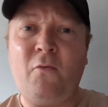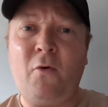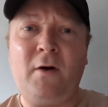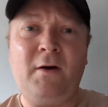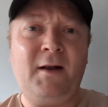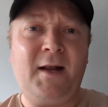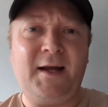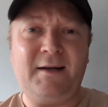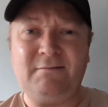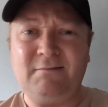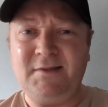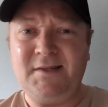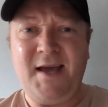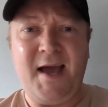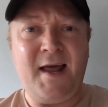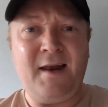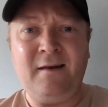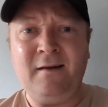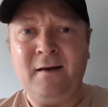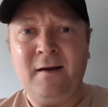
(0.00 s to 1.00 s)
have won, like,
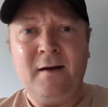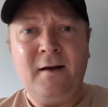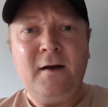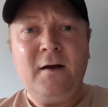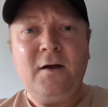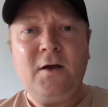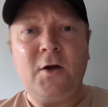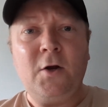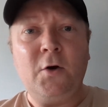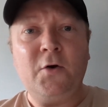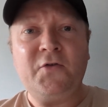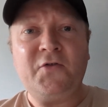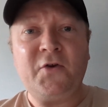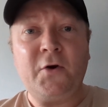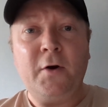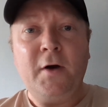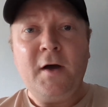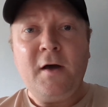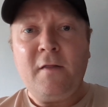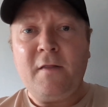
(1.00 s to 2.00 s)
10. You know,
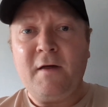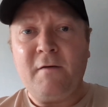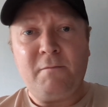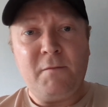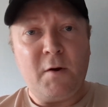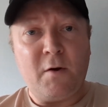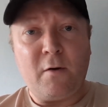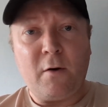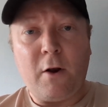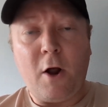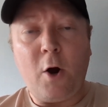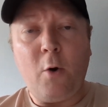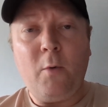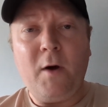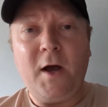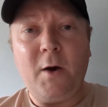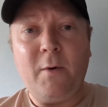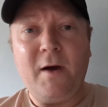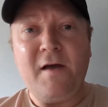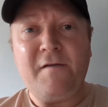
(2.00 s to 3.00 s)
so they're a long
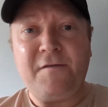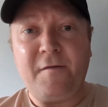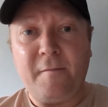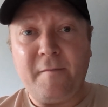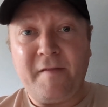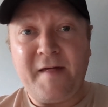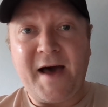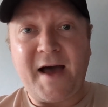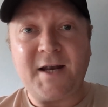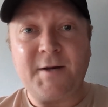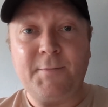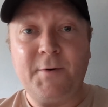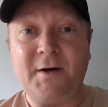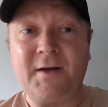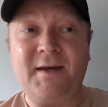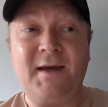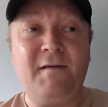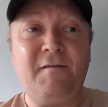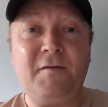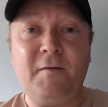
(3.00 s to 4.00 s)
way away from that.
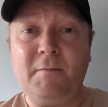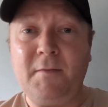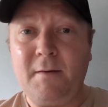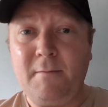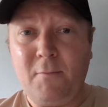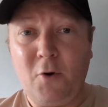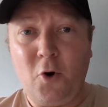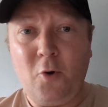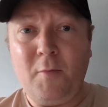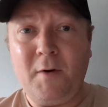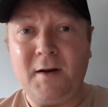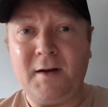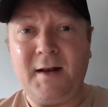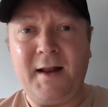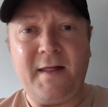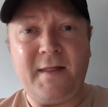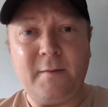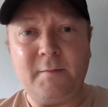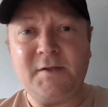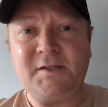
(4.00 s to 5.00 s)
But give them their moment.
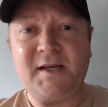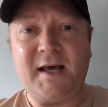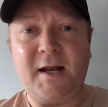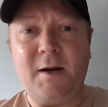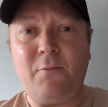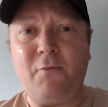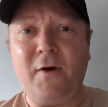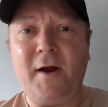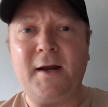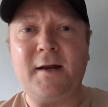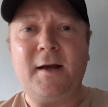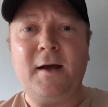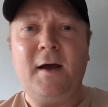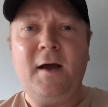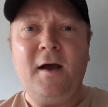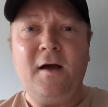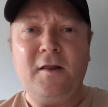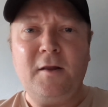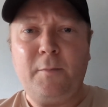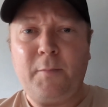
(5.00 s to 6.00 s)
Let them celebrate.
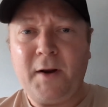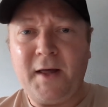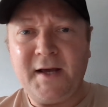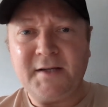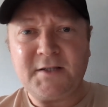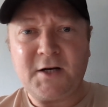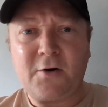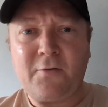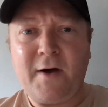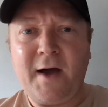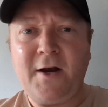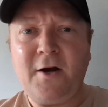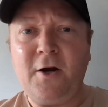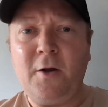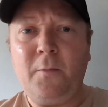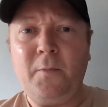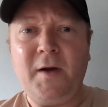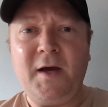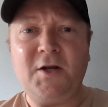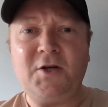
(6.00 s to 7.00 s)
The players are crying on
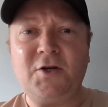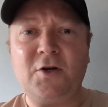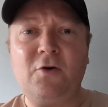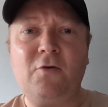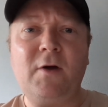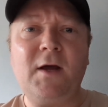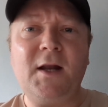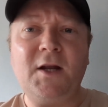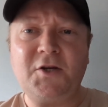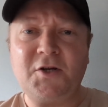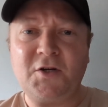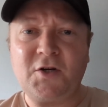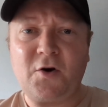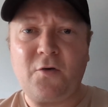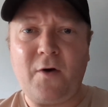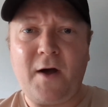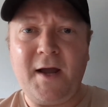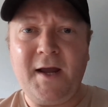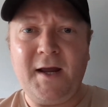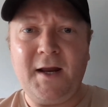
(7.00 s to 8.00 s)
the pitch. Grealish is
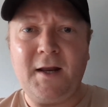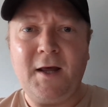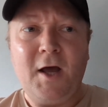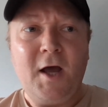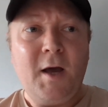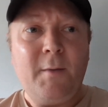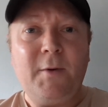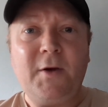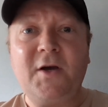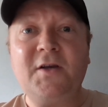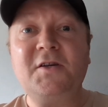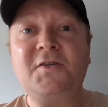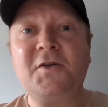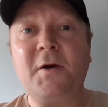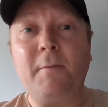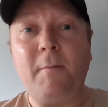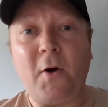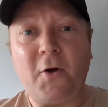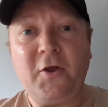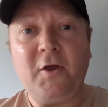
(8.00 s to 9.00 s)
crying because it's
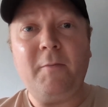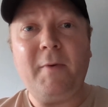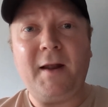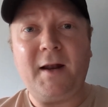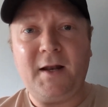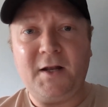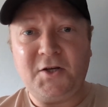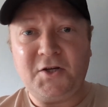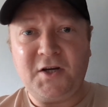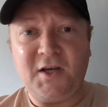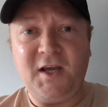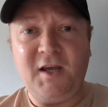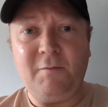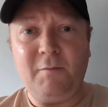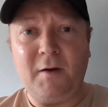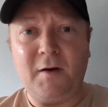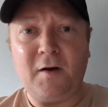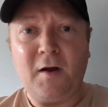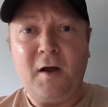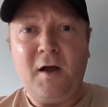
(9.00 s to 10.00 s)
a monumental
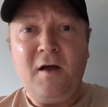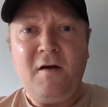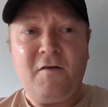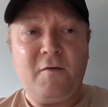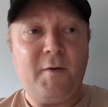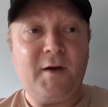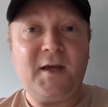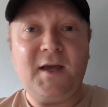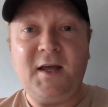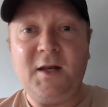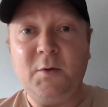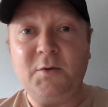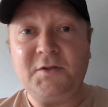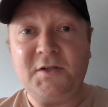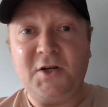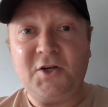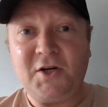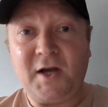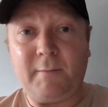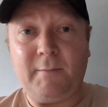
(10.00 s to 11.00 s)
achievement. From a kid who was
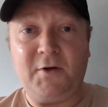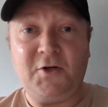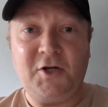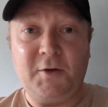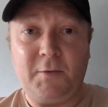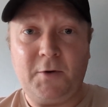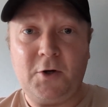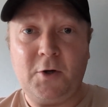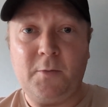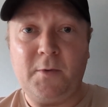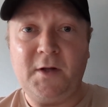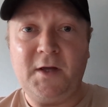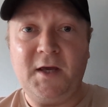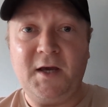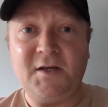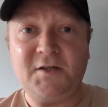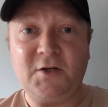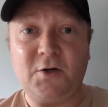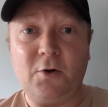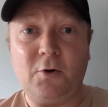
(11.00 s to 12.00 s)
in the Championship a couple of
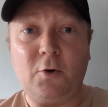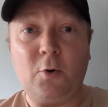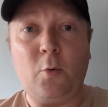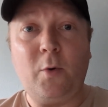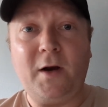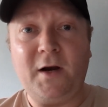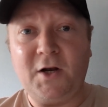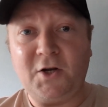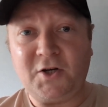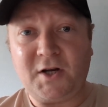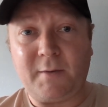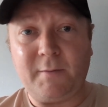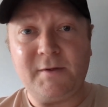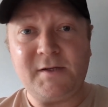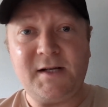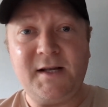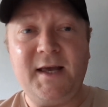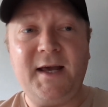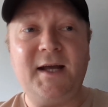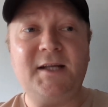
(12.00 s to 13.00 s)
years ago to winning the
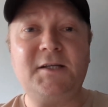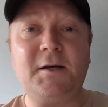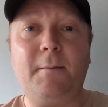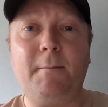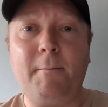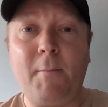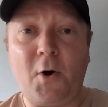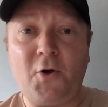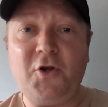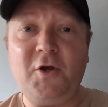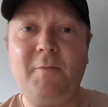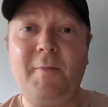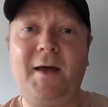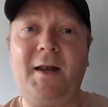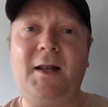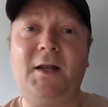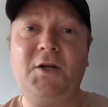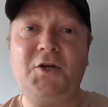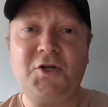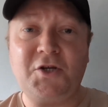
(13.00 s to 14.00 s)
Champions League, it's a
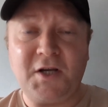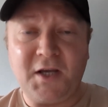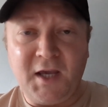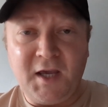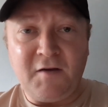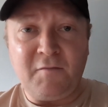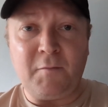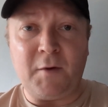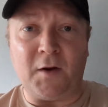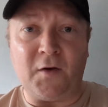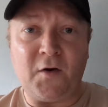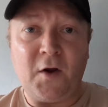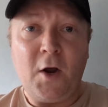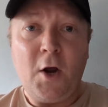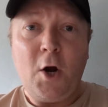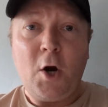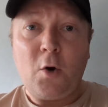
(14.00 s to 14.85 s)
monumental achievement.